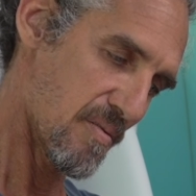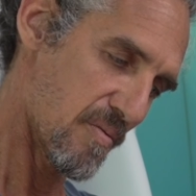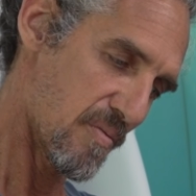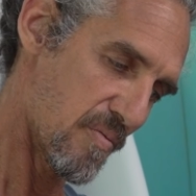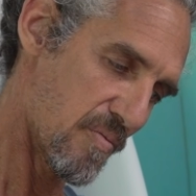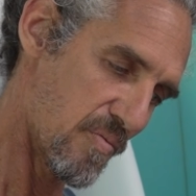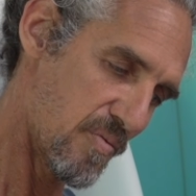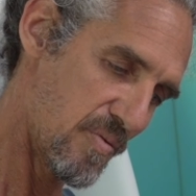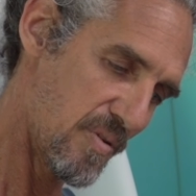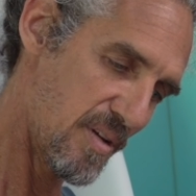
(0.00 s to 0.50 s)

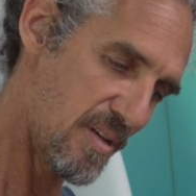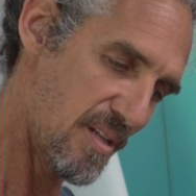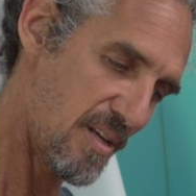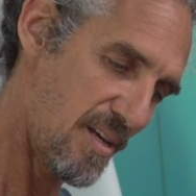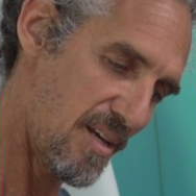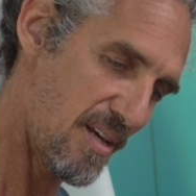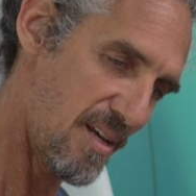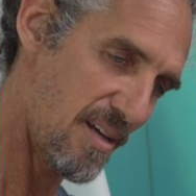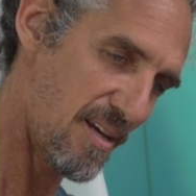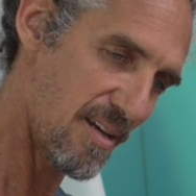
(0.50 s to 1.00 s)

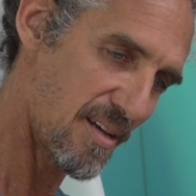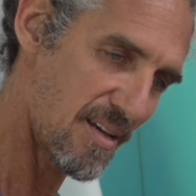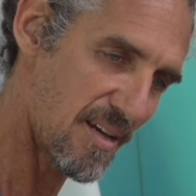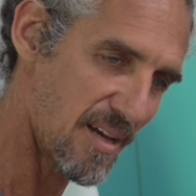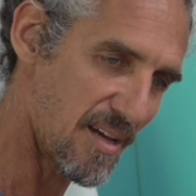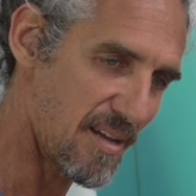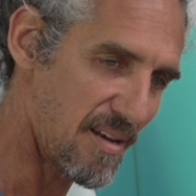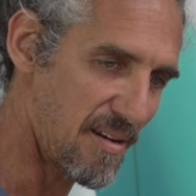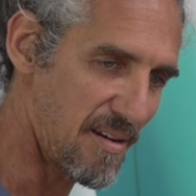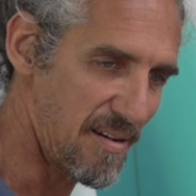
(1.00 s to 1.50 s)
really
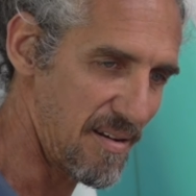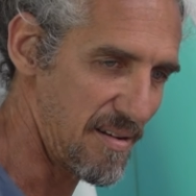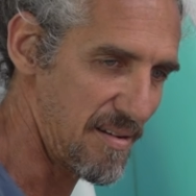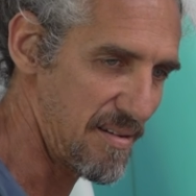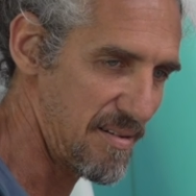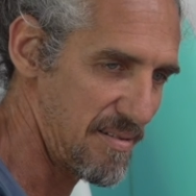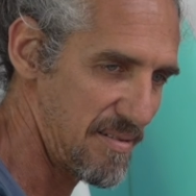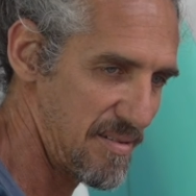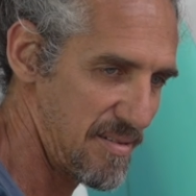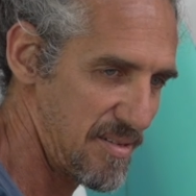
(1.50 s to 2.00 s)
can
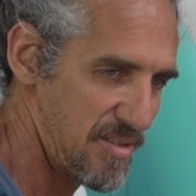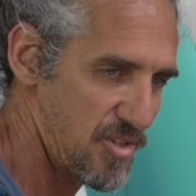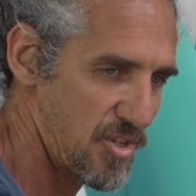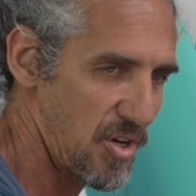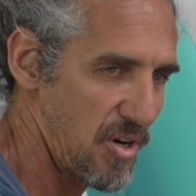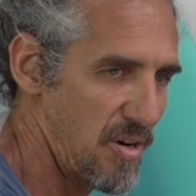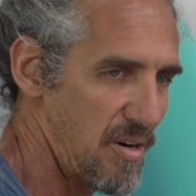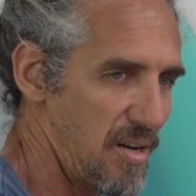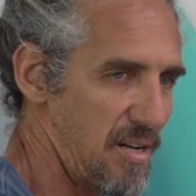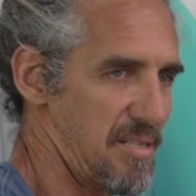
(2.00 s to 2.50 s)

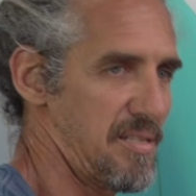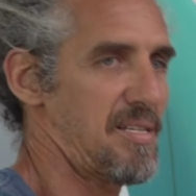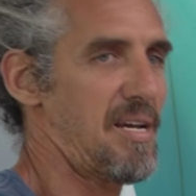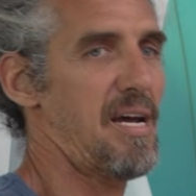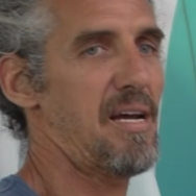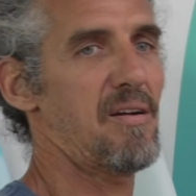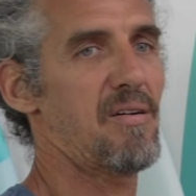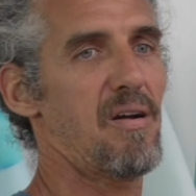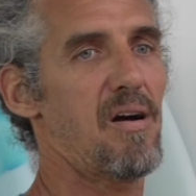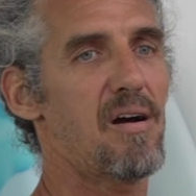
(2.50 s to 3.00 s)
turn on a
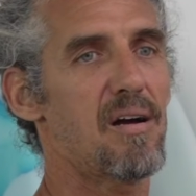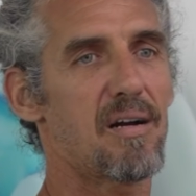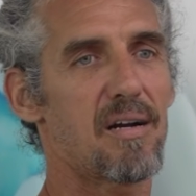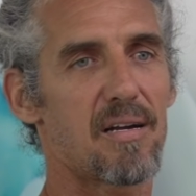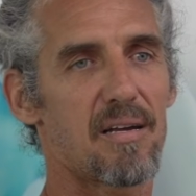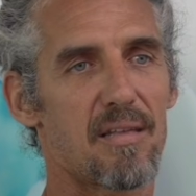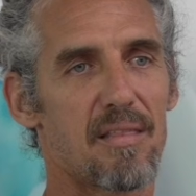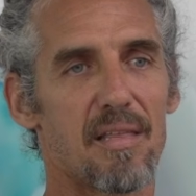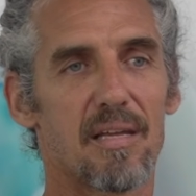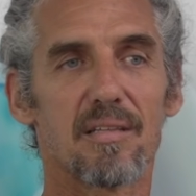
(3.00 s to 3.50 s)
tighter
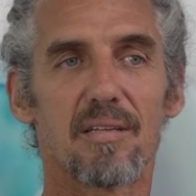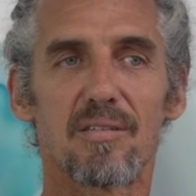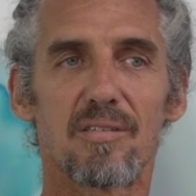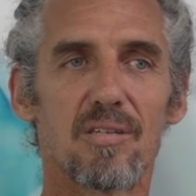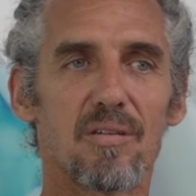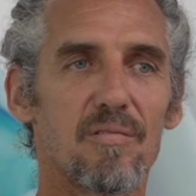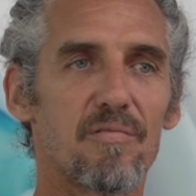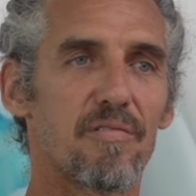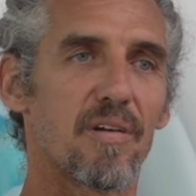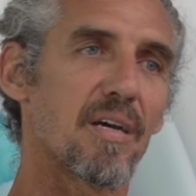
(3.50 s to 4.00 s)
arc than the
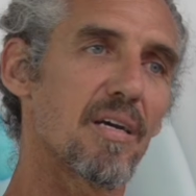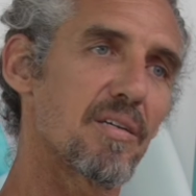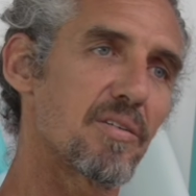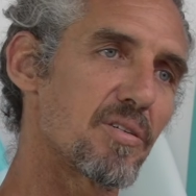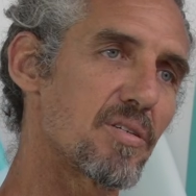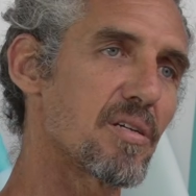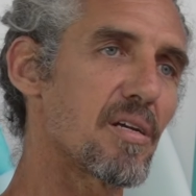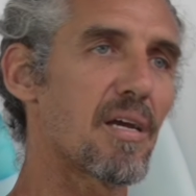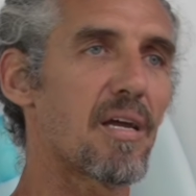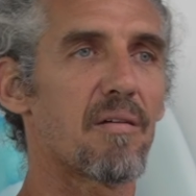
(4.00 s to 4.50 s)
2
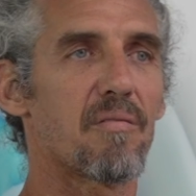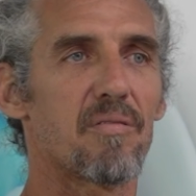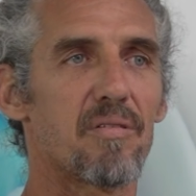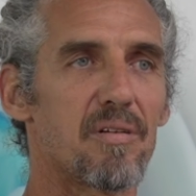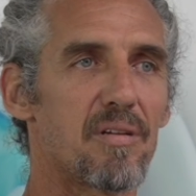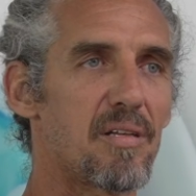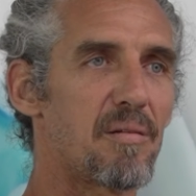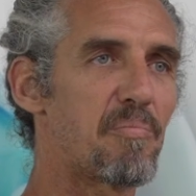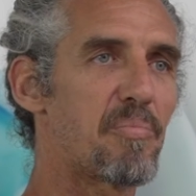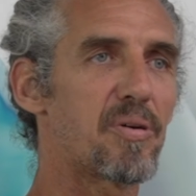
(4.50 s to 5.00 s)
Fish and
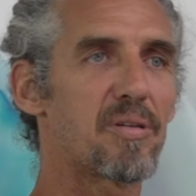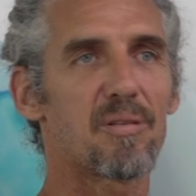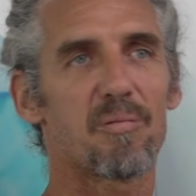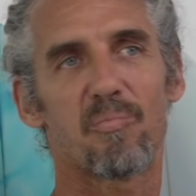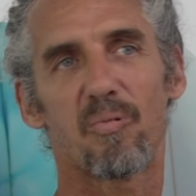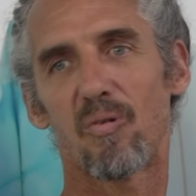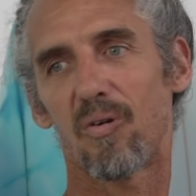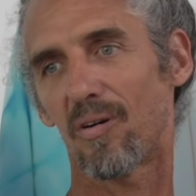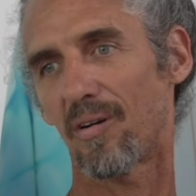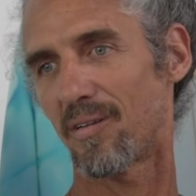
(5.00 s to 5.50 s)
really put the
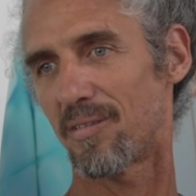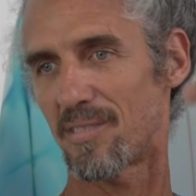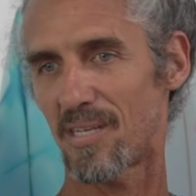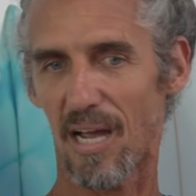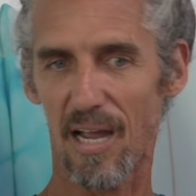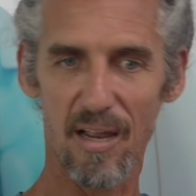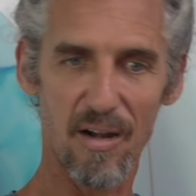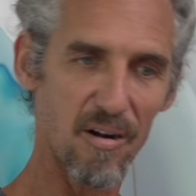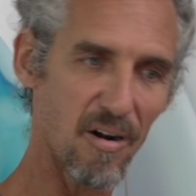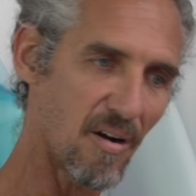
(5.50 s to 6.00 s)
board in
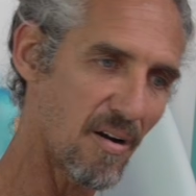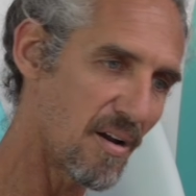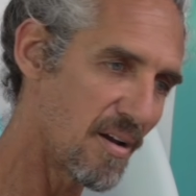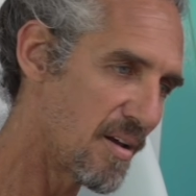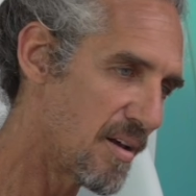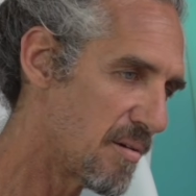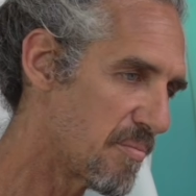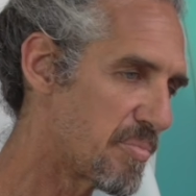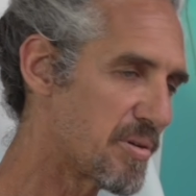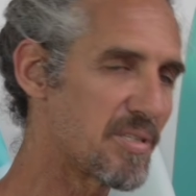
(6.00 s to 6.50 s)
tighter
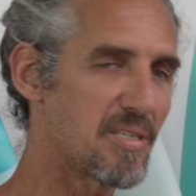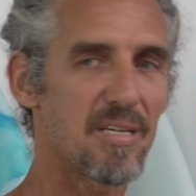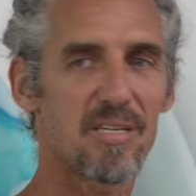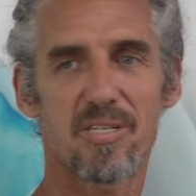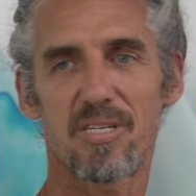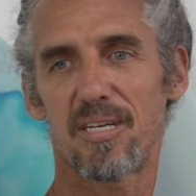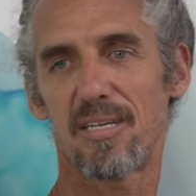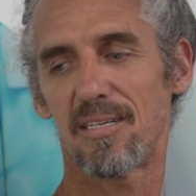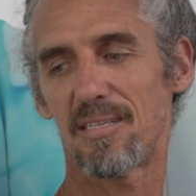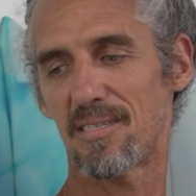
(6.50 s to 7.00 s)

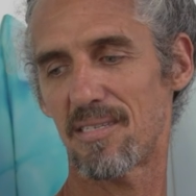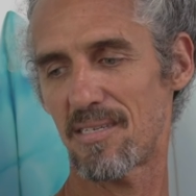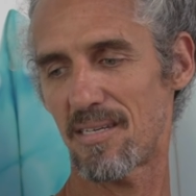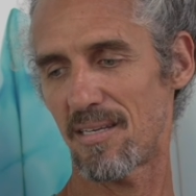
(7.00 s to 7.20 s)
positions.